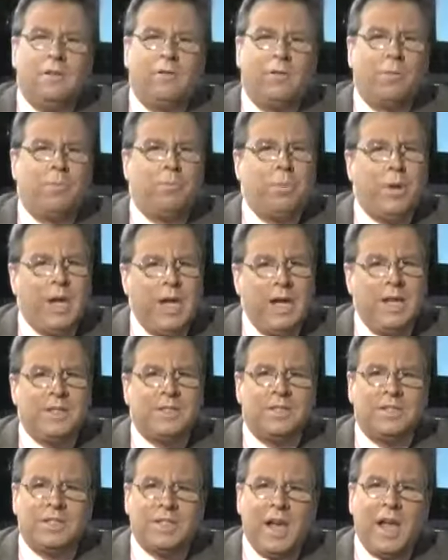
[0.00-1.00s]
for
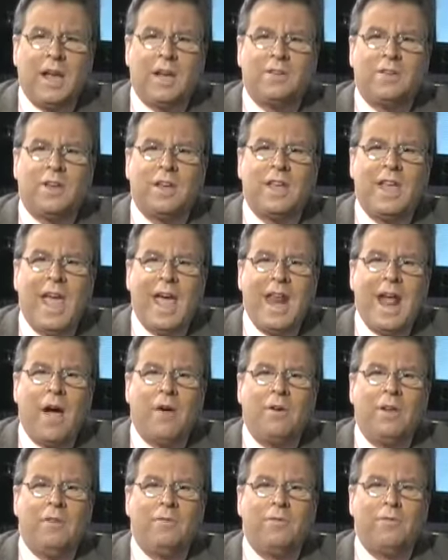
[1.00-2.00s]
Pete's sake, to get
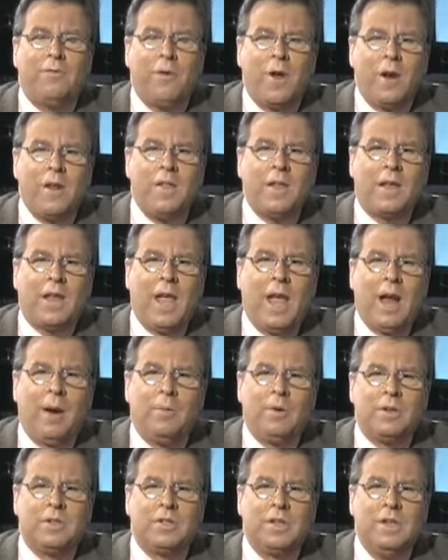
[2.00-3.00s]
out in front of the
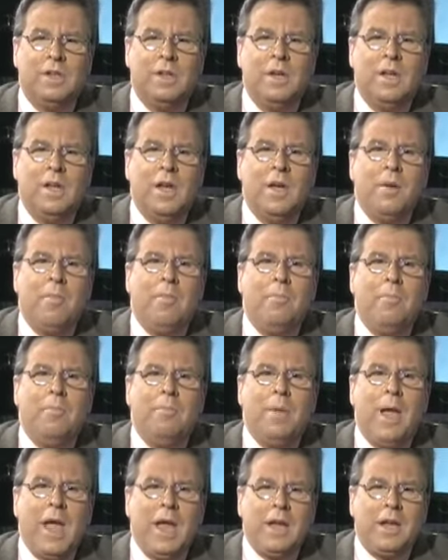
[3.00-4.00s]
cameras,
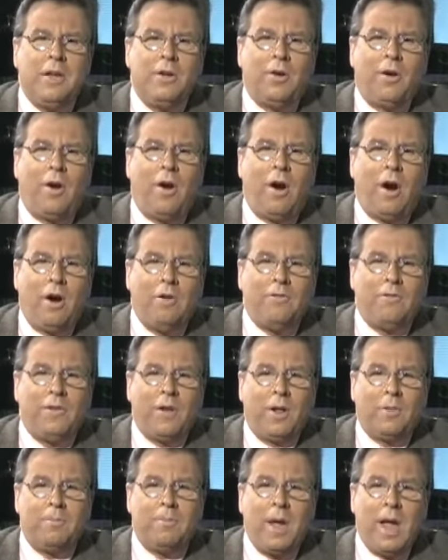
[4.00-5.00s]
make your
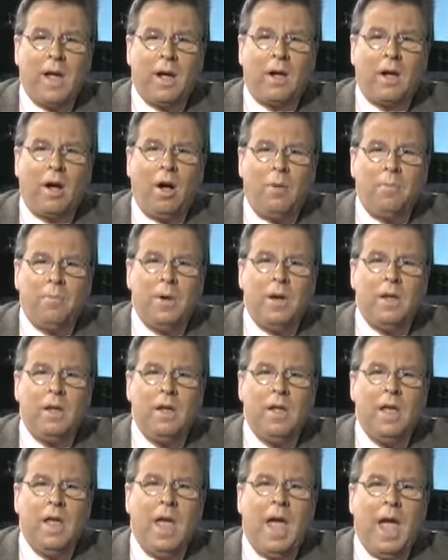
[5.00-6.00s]
heartfelt mea culpa,
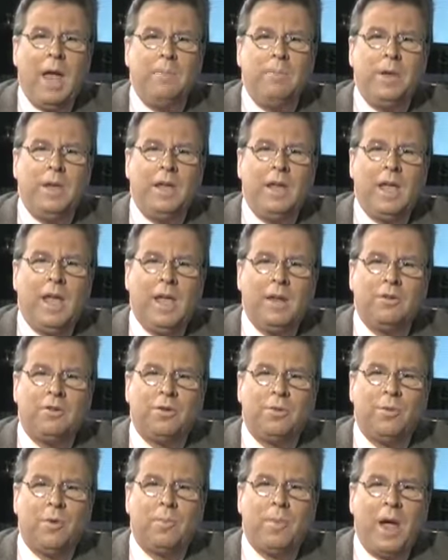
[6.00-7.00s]
and begin
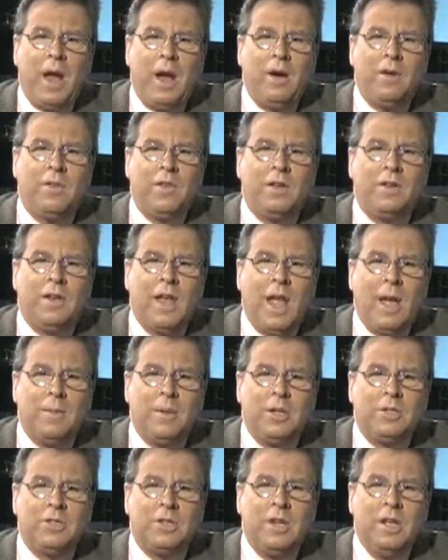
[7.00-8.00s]
to repair the
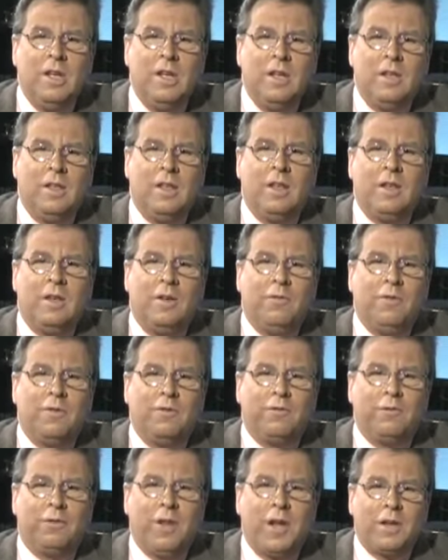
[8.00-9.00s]
damage that you've
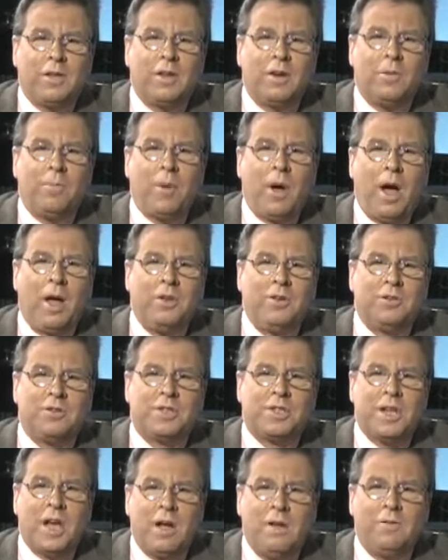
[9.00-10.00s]
inflicted upon
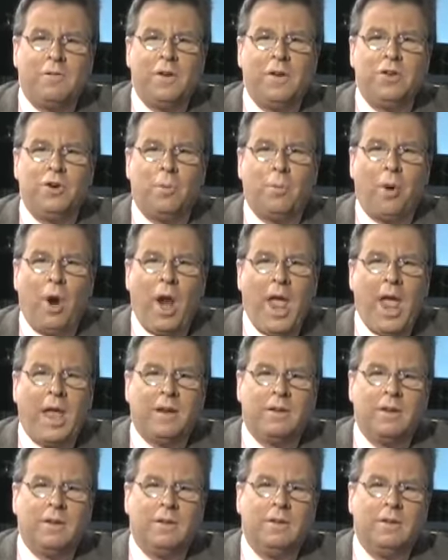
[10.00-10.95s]
yourself and your brand.